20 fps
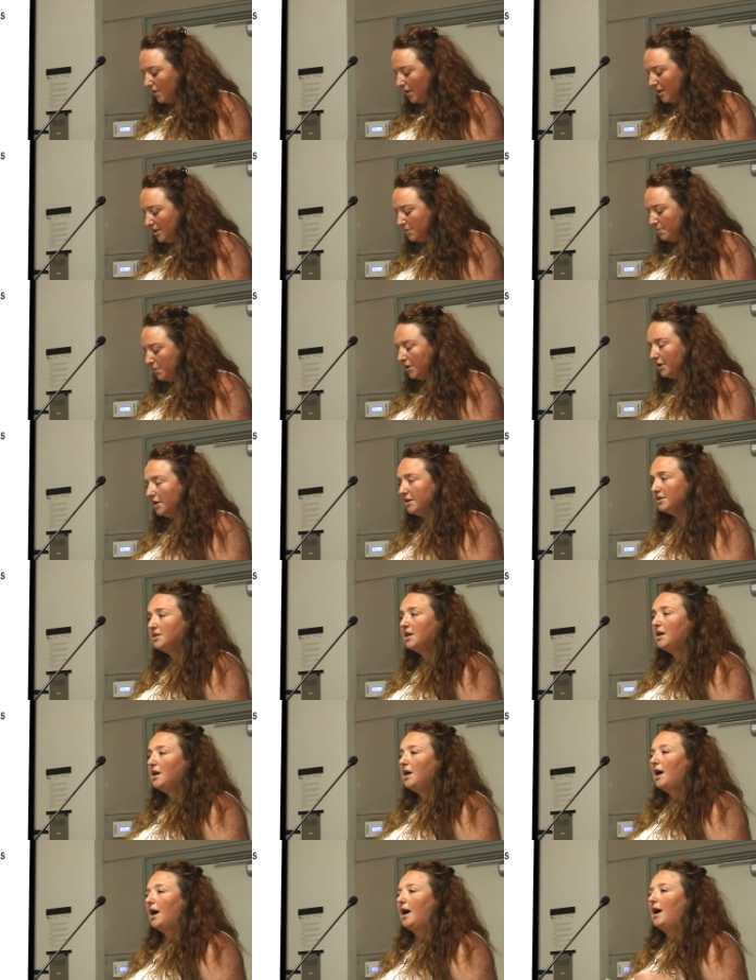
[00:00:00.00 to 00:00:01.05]
is because
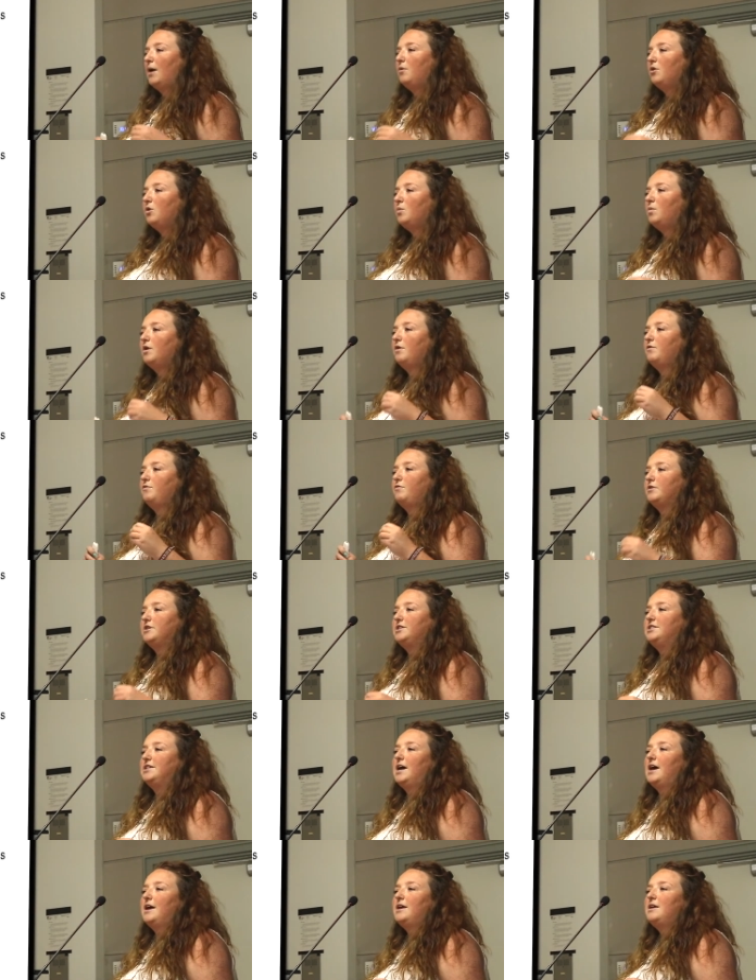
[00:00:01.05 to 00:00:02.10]
I want to work for a
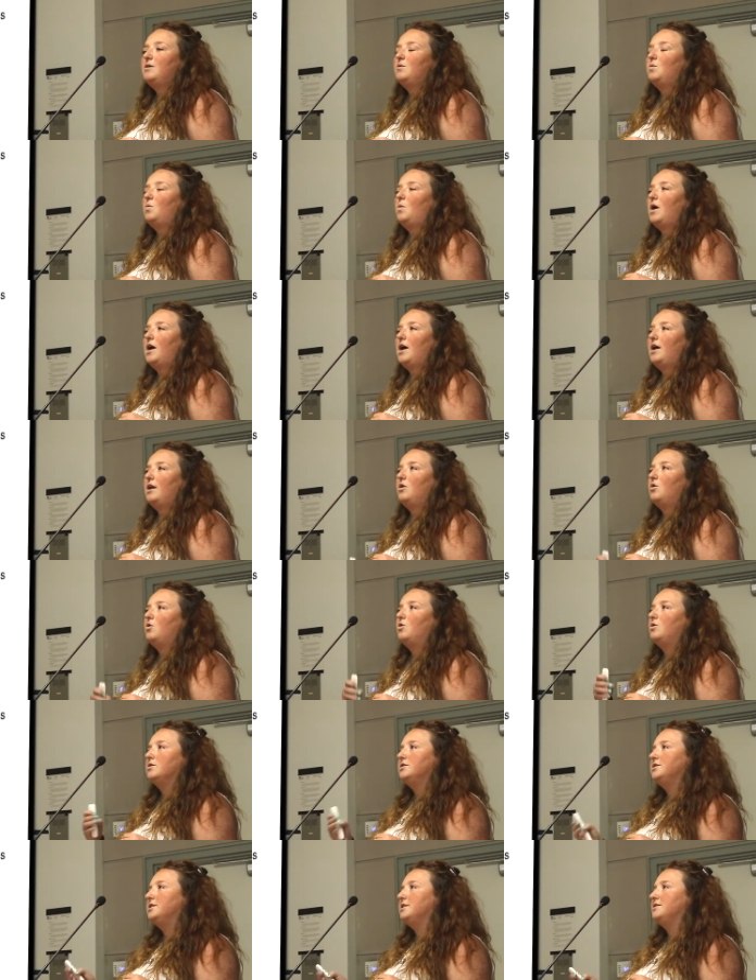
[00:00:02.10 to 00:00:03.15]
day when
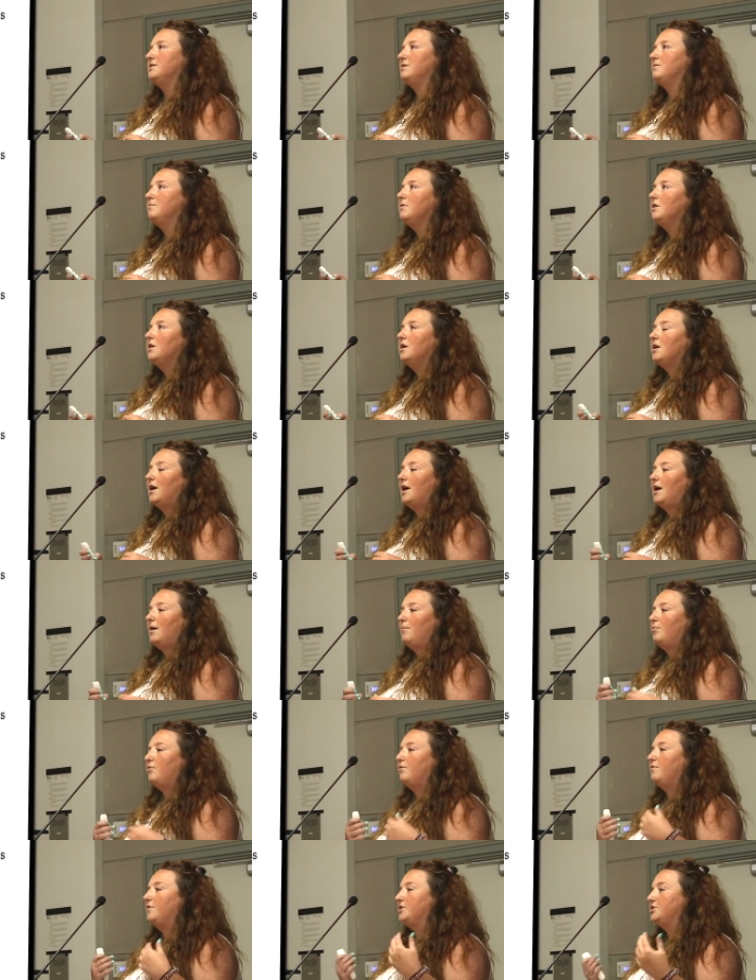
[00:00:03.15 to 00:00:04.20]
autism
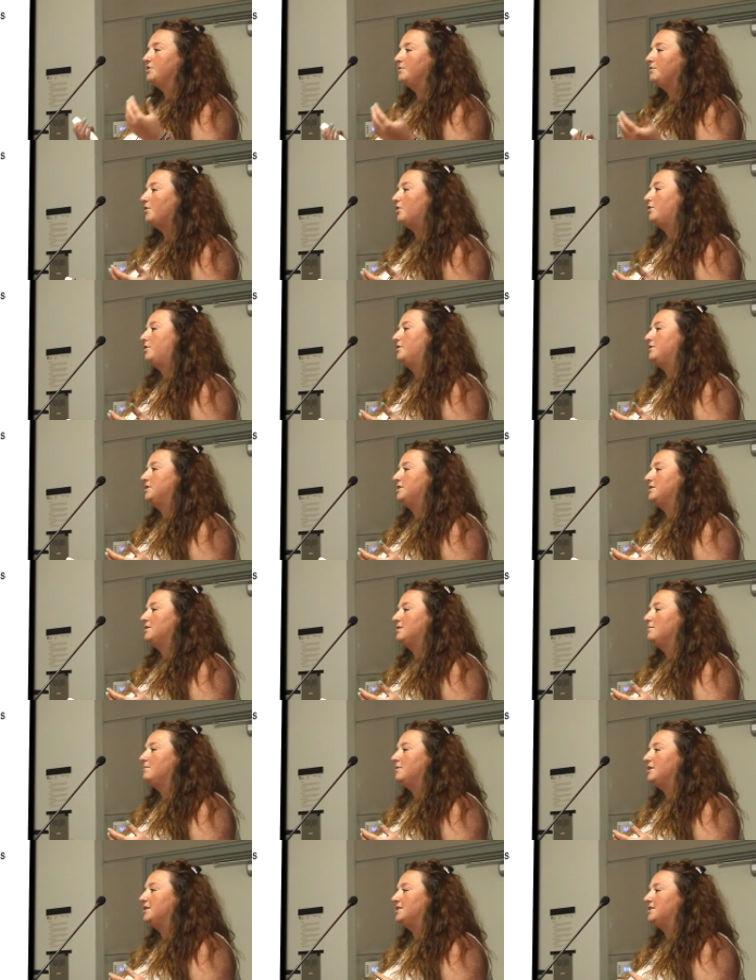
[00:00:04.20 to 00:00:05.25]
and provision for
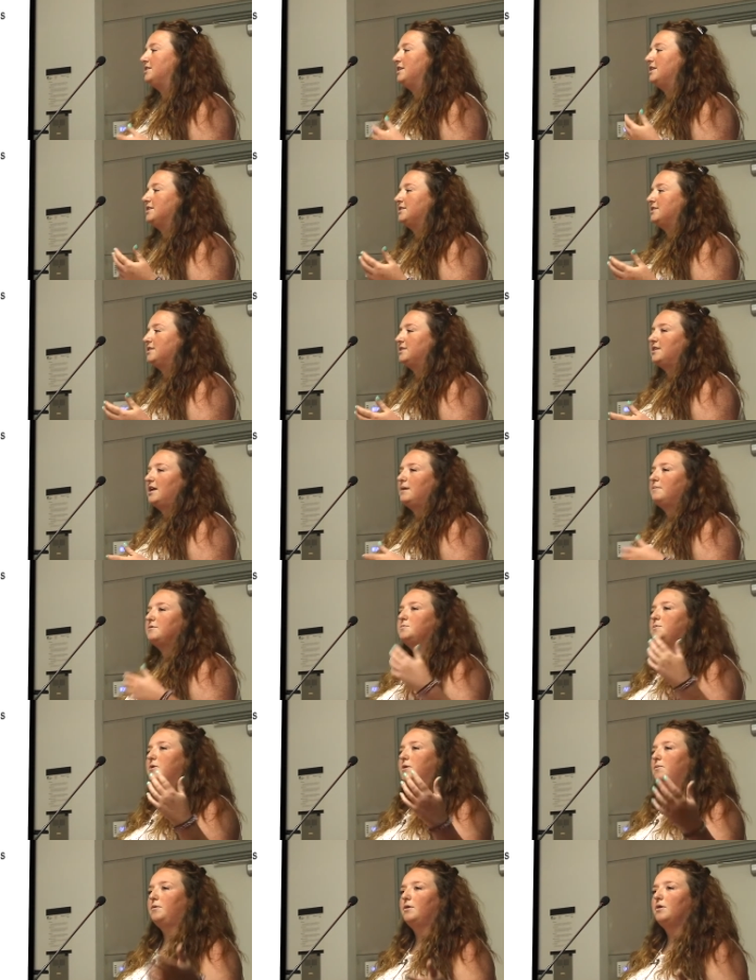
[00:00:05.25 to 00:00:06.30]
autism is seen as the same as
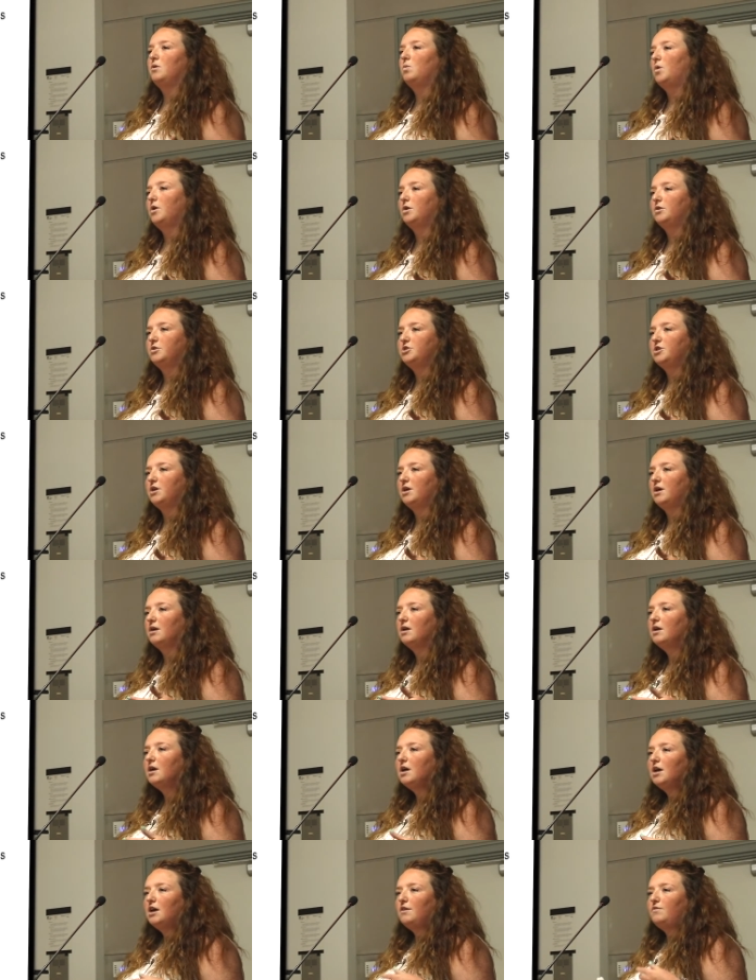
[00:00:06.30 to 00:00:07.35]
people in a wheelchair.
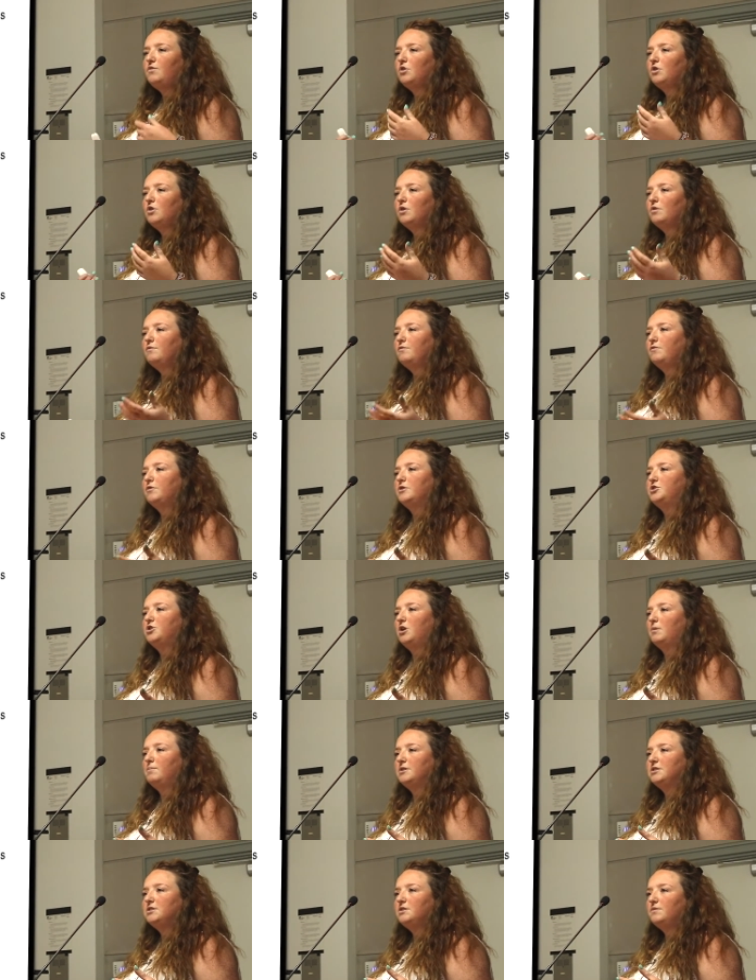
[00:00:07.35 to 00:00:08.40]
If you're going for a
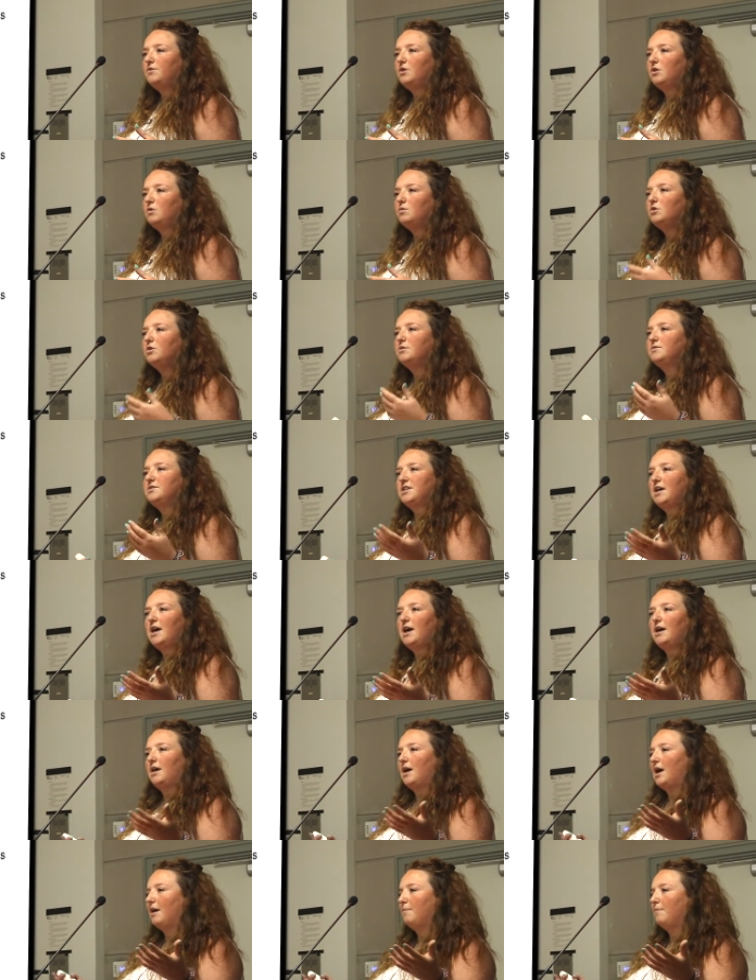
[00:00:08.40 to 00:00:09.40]
job interview, you say,